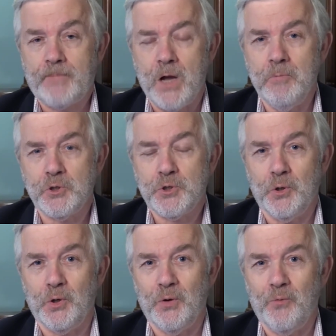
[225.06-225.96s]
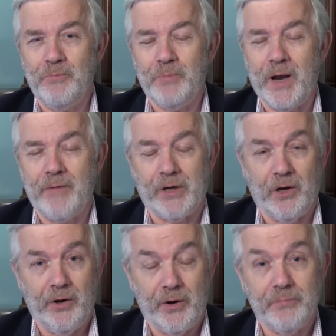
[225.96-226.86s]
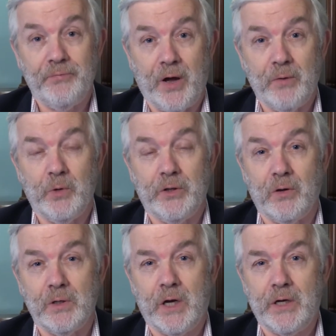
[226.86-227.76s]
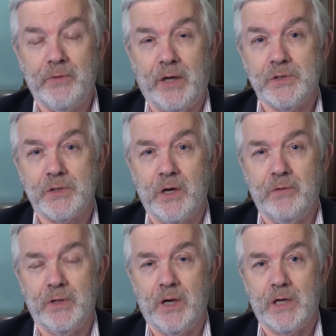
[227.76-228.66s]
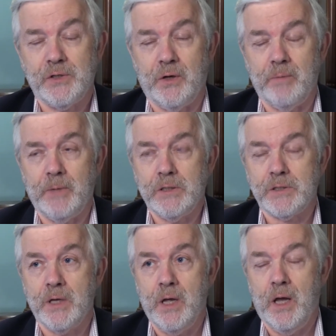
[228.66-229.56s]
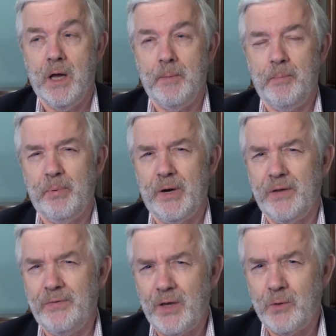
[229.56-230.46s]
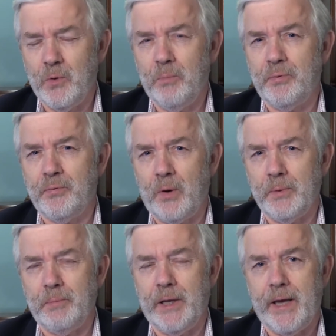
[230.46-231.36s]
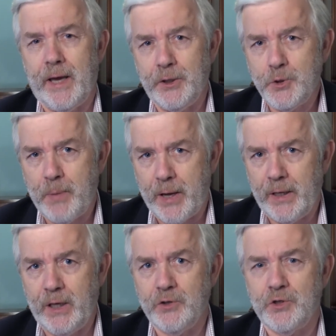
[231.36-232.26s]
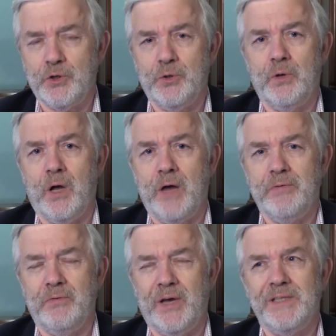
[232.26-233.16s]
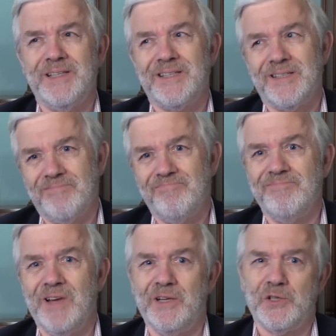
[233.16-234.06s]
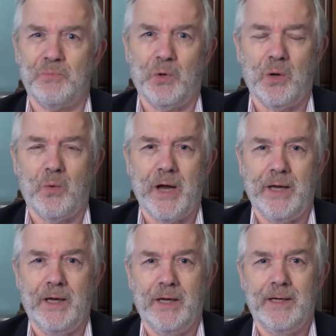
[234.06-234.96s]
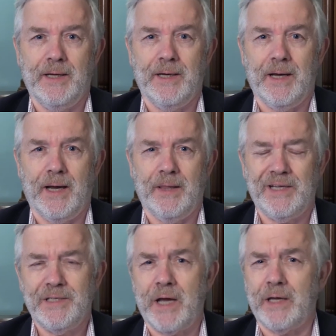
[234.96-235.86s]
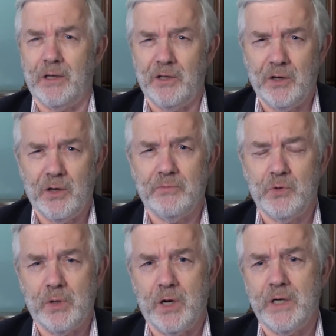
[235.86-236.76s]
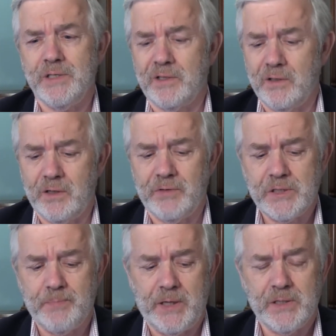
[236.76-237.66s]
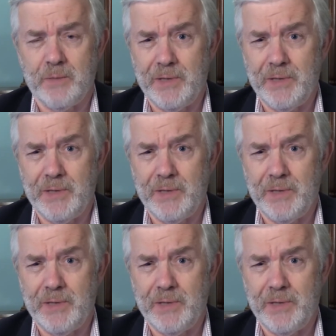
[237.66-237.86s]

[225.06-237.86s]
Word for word: I'm not sure. We've been having a lot of fun with online events over the last nine months, but I think we'll probably edge back into live events in a smaller way. Uh, they take a lot of organising, a lot of expense.